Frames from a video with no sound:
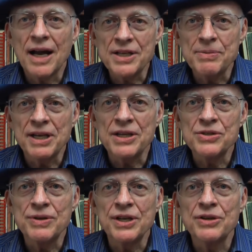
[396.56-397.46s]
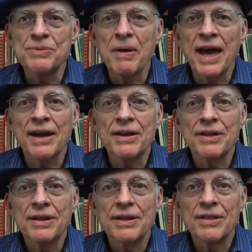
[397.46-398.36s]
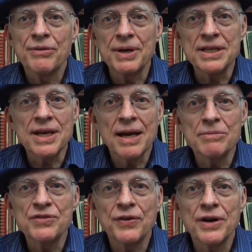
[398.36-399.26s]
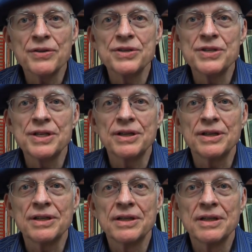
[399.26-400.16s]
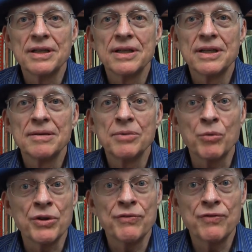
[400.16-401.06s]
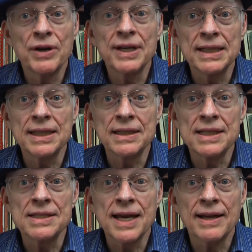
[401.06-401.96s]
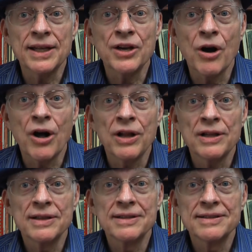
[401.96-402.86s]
Cosmic history goes back three times farther still, but with very little detail at all.